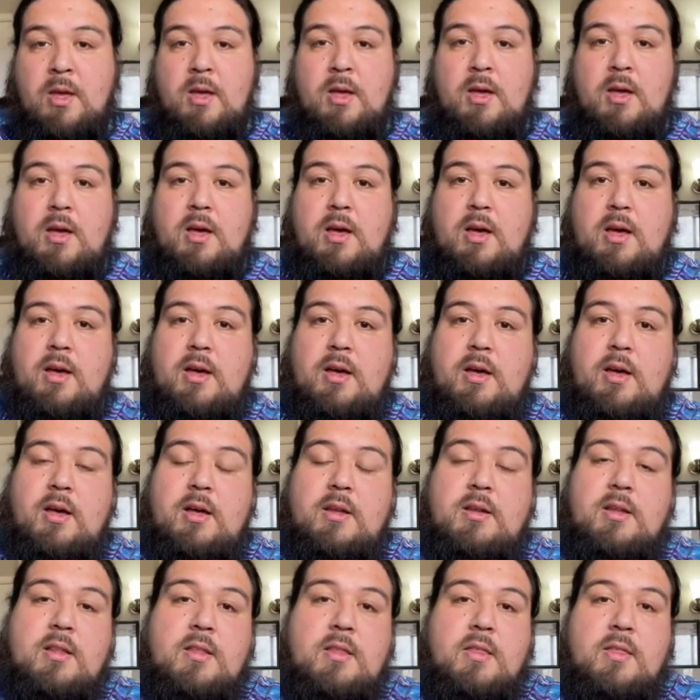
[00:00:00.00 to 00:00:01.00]

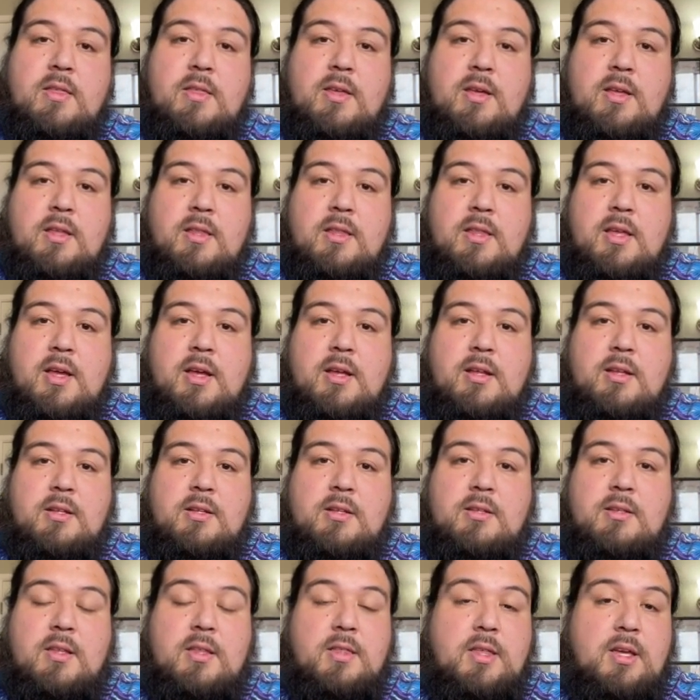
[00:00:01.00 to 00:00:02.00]
Another thing
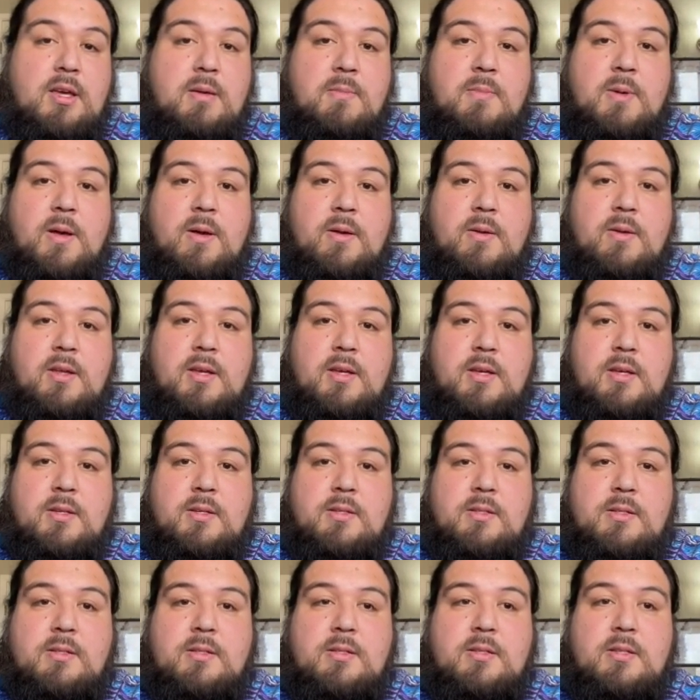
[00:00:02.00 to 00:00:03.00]
to think about
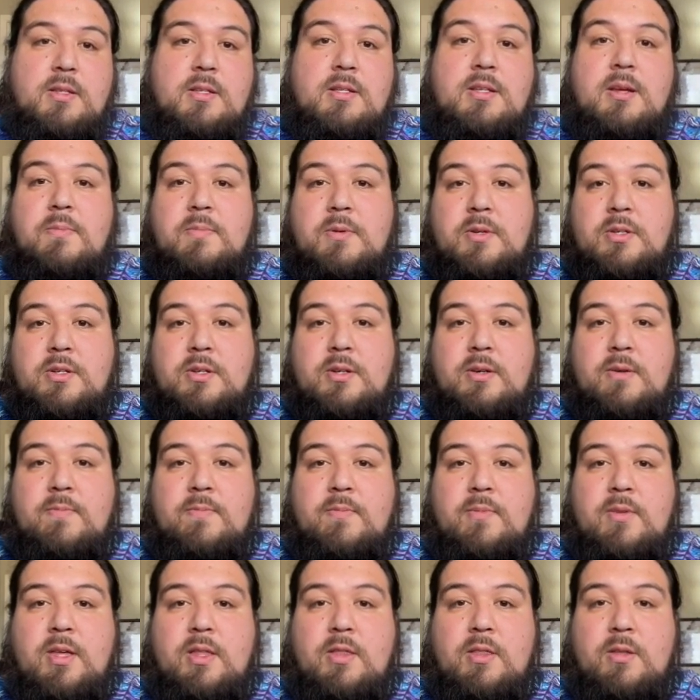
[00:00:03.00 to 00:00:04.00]
is the temperature
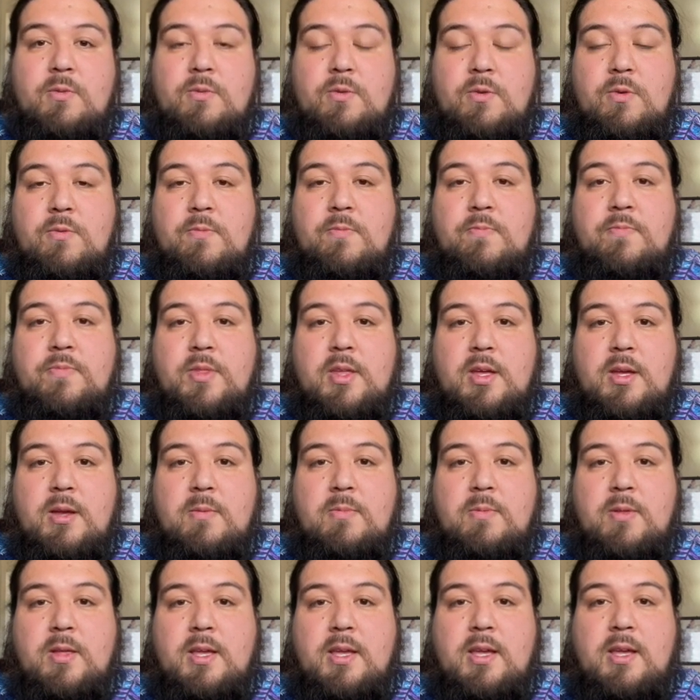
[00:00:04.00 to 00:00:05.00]
in the room that you're
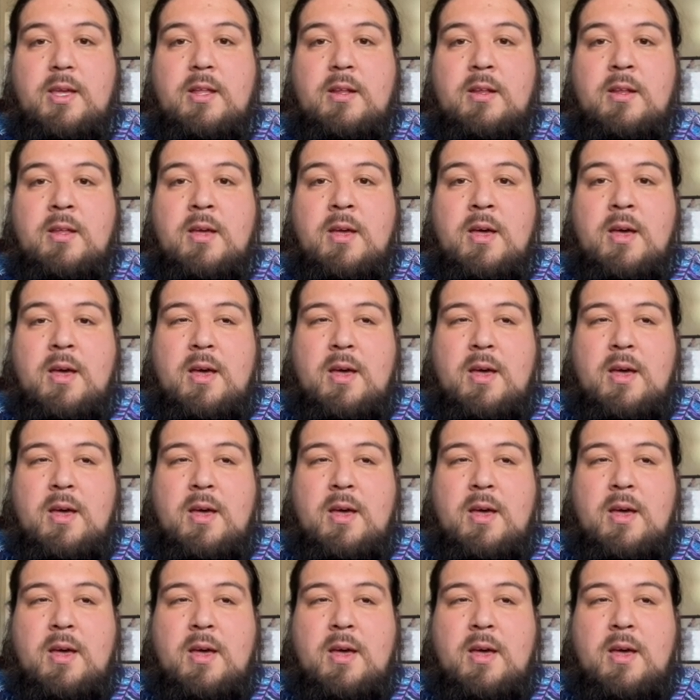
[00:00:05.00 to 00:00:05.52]
playing in.